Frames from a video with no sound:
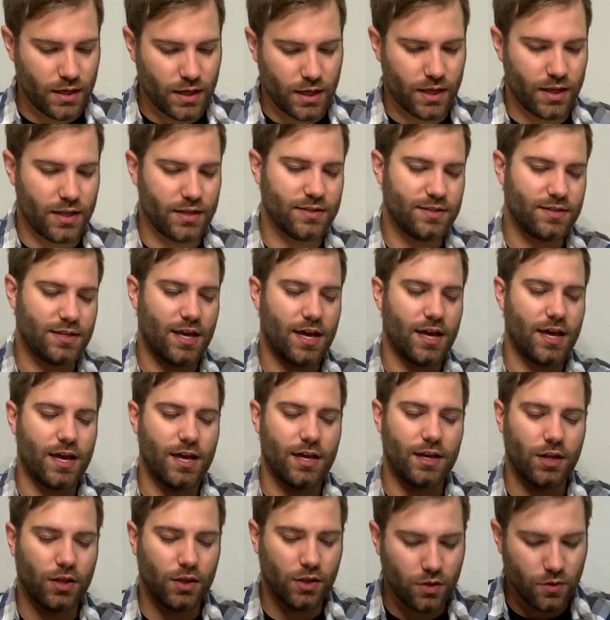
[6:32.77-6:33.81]
and
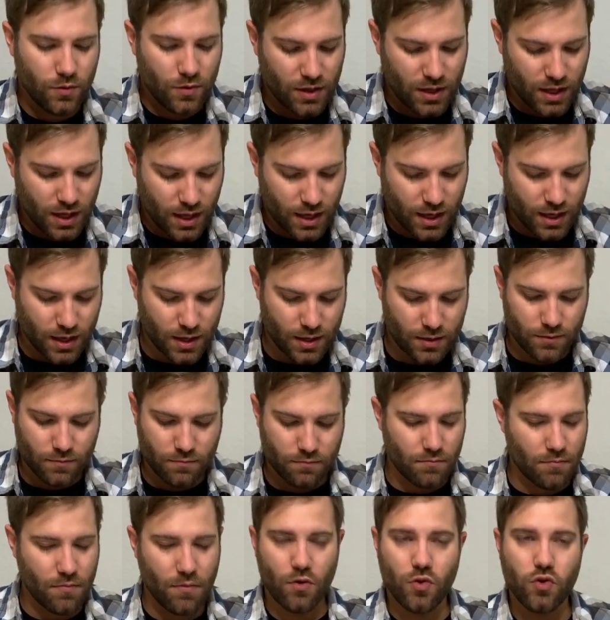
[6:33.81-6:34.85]
inside you can
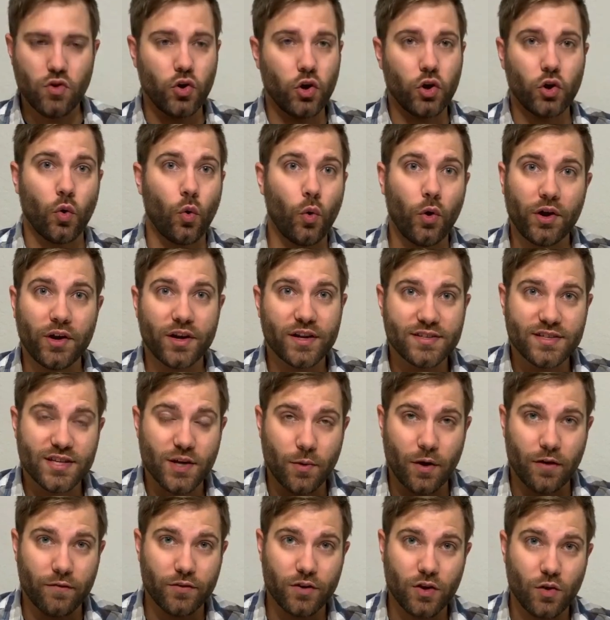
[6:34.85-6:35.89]
organize
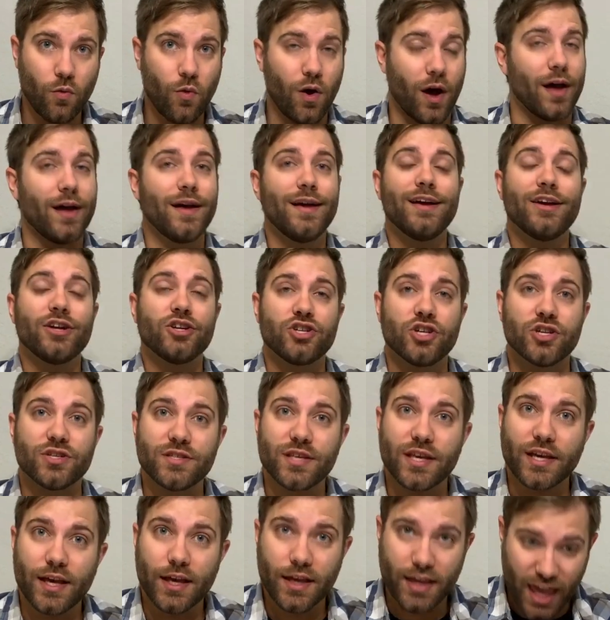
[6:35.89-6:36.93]
however you want, just
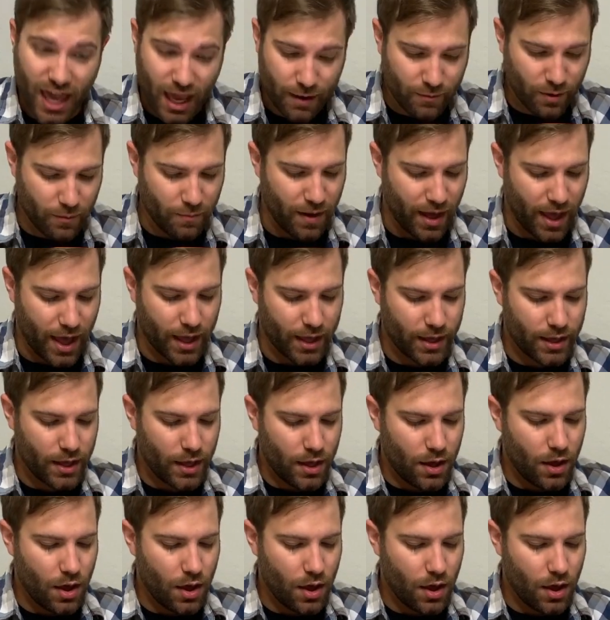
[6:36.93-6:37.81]
like a camera bag.